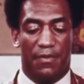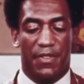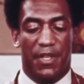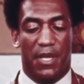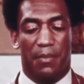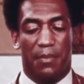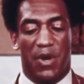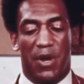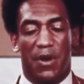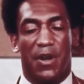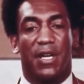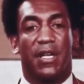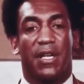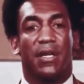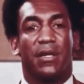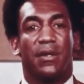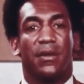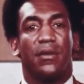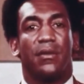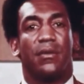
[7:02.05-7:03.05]
of the
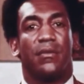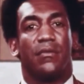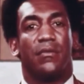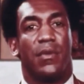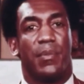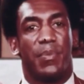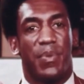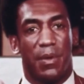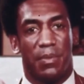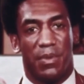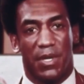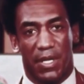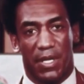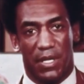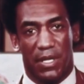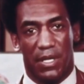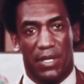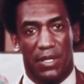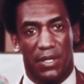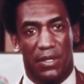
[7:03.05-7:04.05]
American
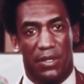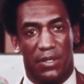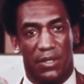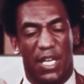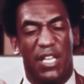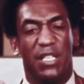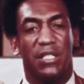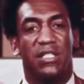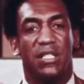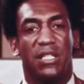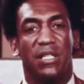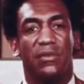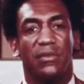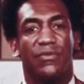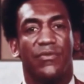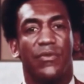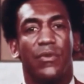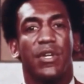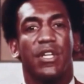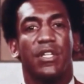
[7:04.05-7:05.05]
Republic,
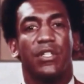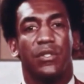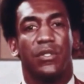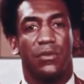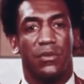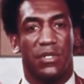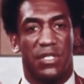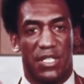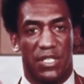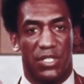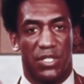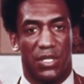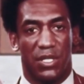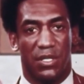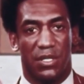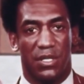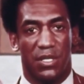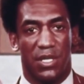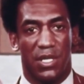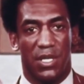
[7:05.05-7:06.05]
1942 edition.
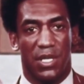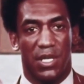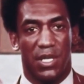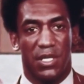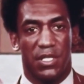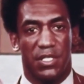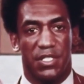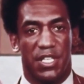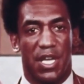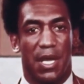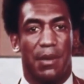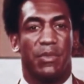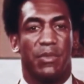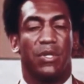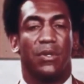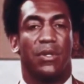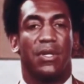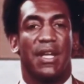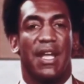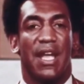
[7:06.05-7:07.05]

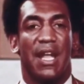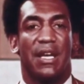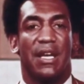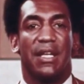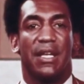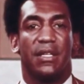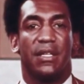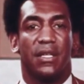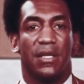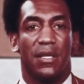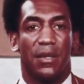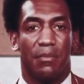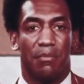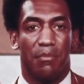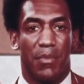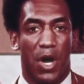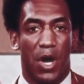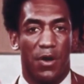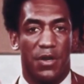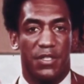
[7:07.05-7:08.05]
Samuel Eliot
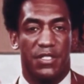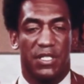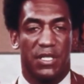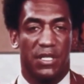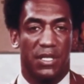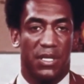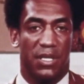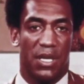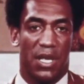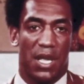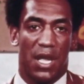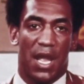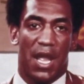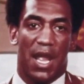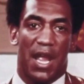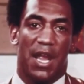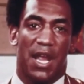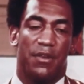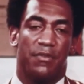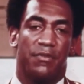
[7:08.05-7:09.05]
Morrison,
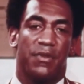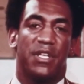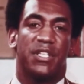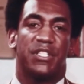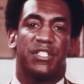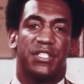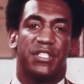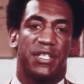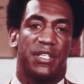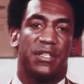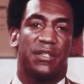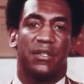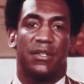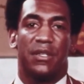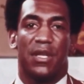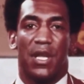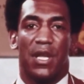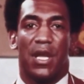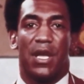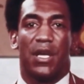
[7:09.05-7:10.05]
Henry Steele
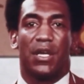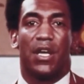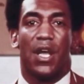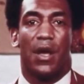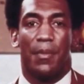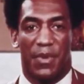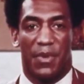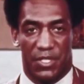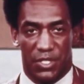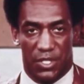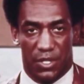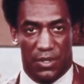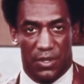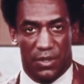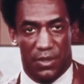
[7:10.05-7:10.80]
Commager.